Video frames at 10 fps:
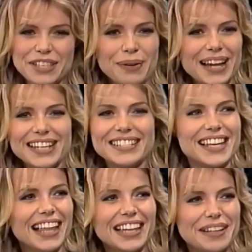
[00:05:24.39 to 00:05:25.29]
That's why I didn't
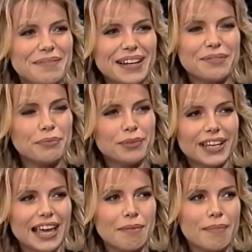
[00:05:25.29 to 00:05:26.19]
tell anybody when we
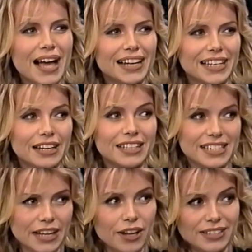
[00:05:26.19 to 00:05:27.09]
came back. You know,
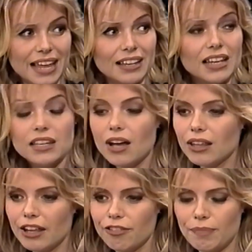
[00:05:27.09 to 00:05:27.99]
because I got that. Anybody?
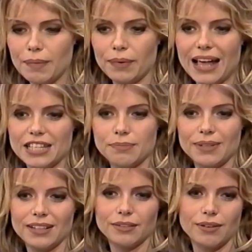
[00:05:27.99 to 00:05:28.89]
No, a lot of people asked
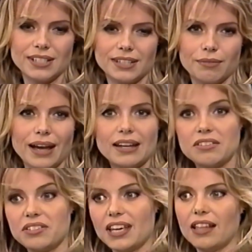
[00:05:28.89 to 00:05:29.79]
me the question, why
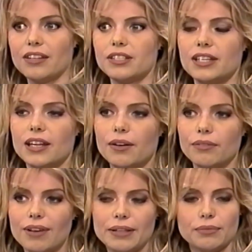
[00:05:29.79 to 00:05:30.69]
didn't you tell us? You know,
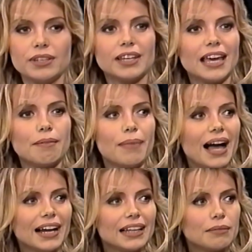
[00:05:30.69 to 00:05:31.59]
right when you came
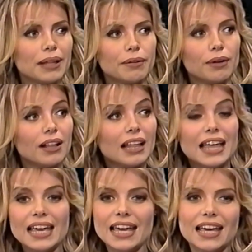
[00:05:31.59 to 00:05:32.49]
back, and I'm like, well.
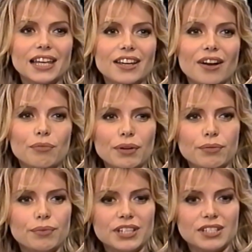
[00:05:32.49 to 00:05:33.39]
You know, we,
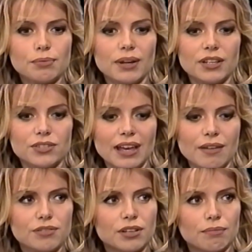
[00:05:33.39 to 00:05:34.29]
we just wanted to
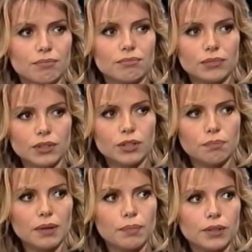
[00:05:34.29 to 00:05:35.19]
have some
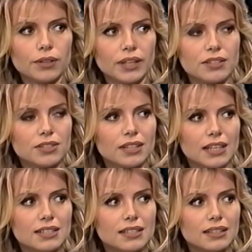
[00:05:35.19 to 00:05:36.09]
good people look into
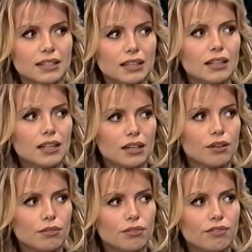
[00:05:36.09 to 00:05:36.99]
this yeah, and, yeah. you
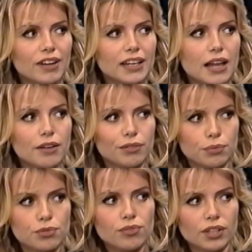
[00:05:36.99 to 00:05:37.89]
know, find out so if that,
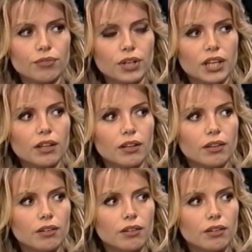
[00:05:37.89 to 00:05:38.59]
it was so really real. Was,